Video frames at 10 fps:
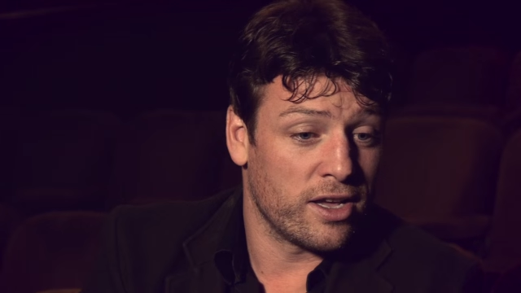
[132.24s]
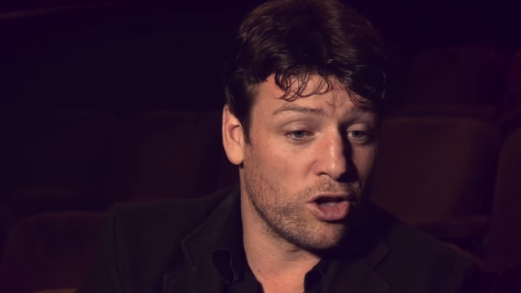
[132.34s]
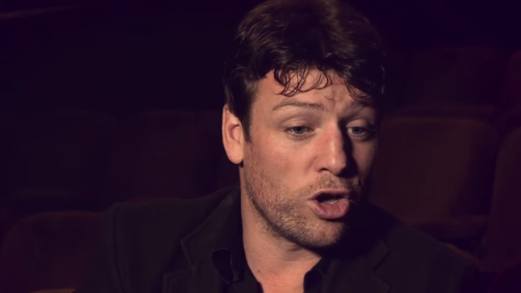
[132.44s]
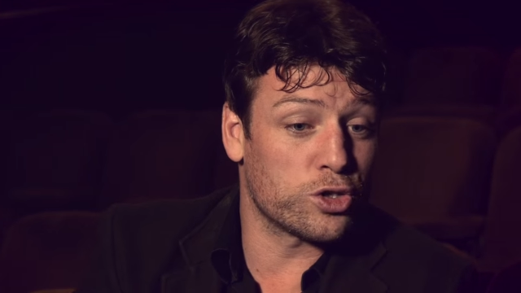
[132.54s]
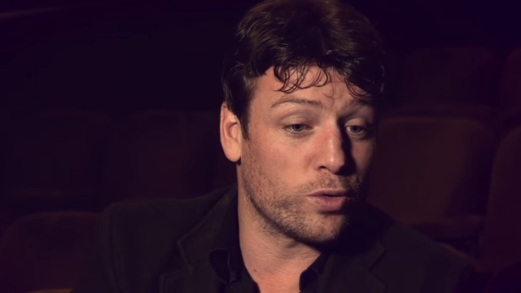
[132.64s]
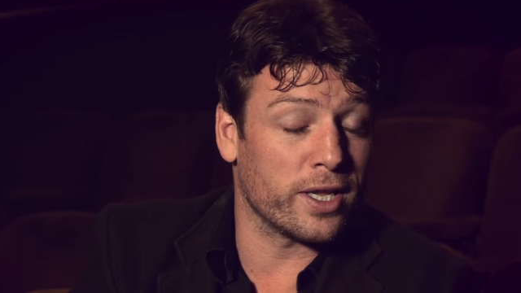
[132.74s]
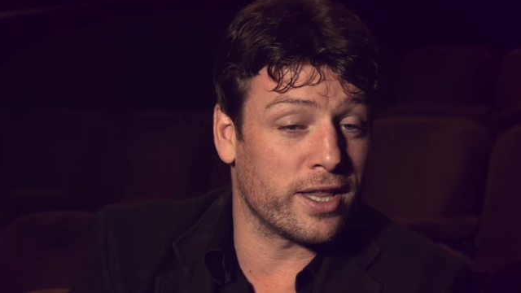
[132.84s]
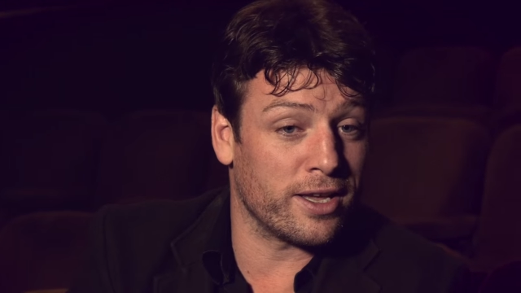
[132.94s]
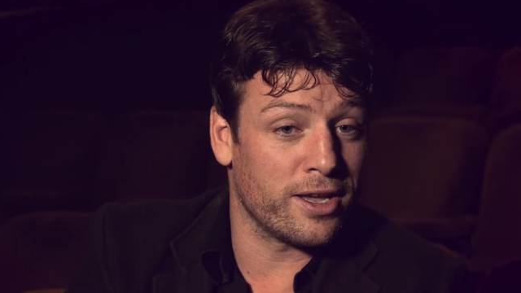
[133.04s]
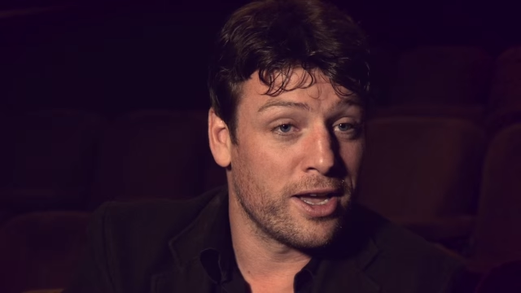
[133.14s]
you also had
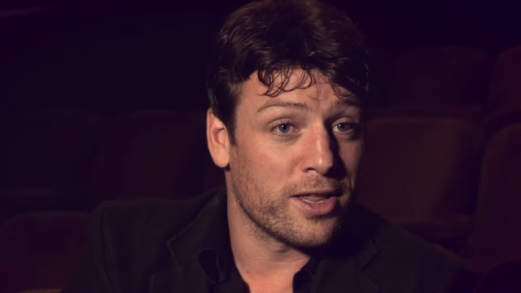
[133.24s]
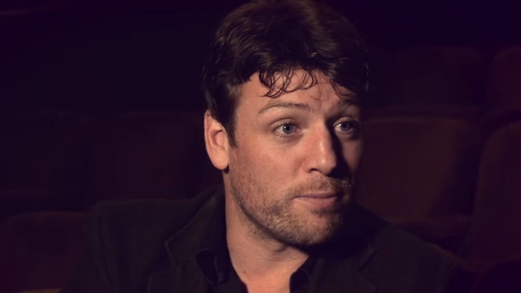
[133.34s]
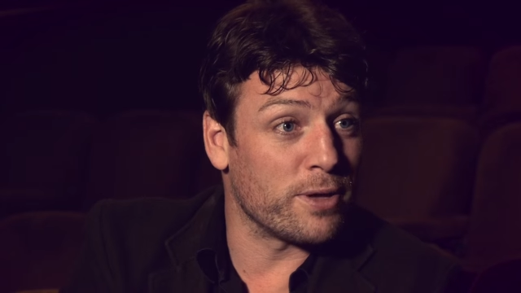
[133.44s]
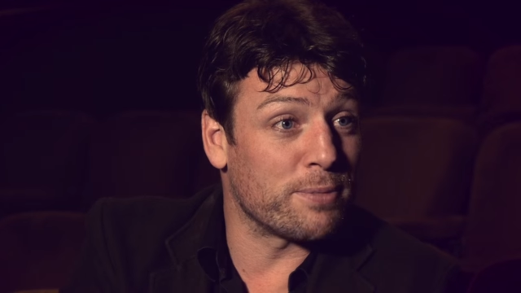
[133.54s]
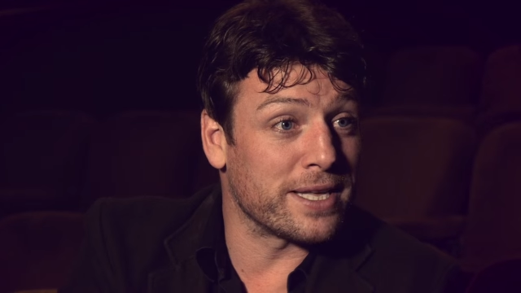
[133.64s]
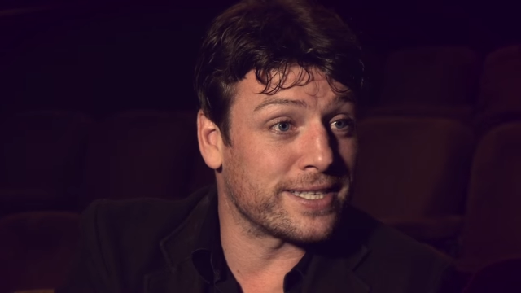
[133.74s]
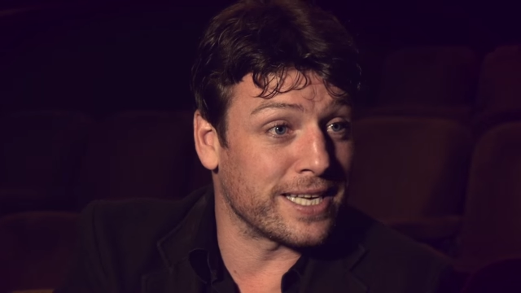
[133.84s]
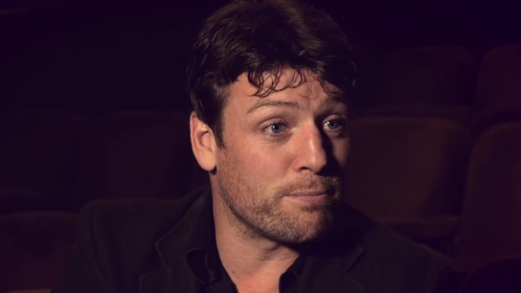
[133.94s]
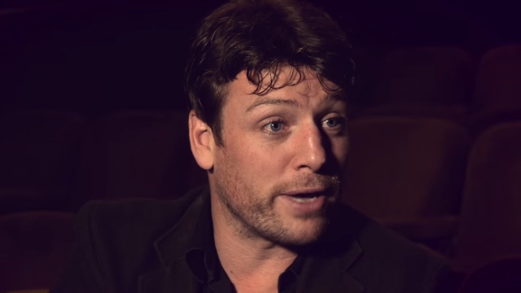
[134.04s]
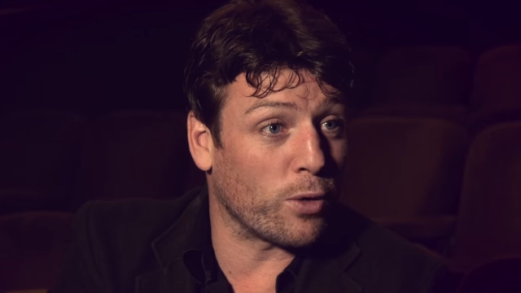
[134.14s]
the
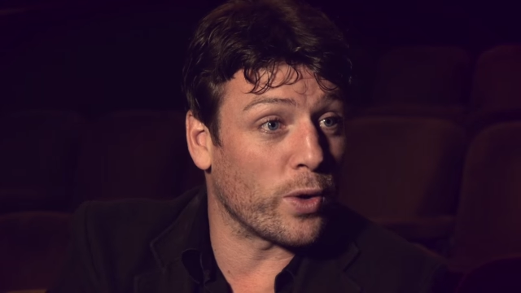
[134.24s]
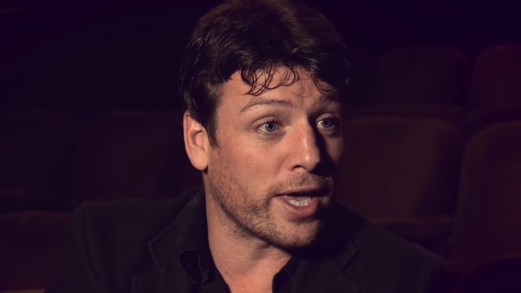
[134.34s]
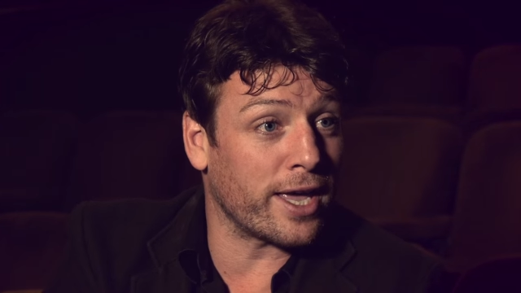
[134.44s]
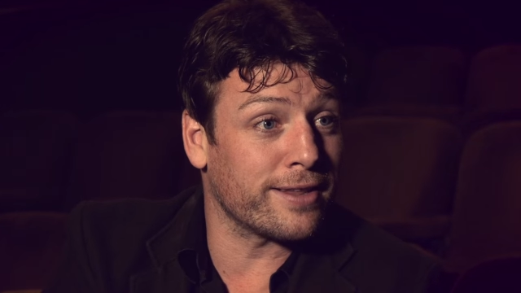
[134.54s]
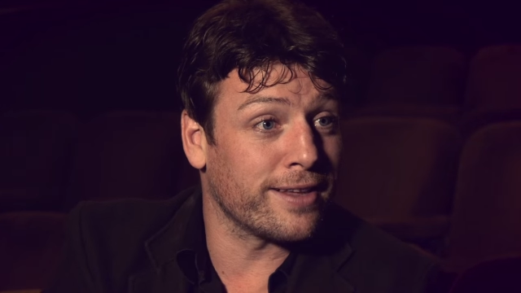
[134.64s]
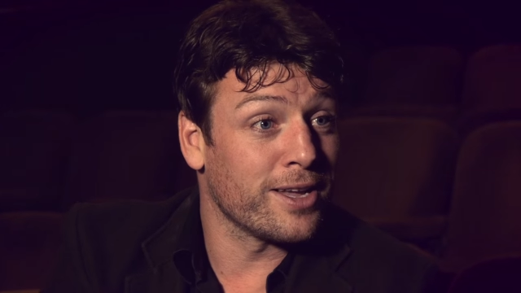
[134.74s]
BBC Big Weekend,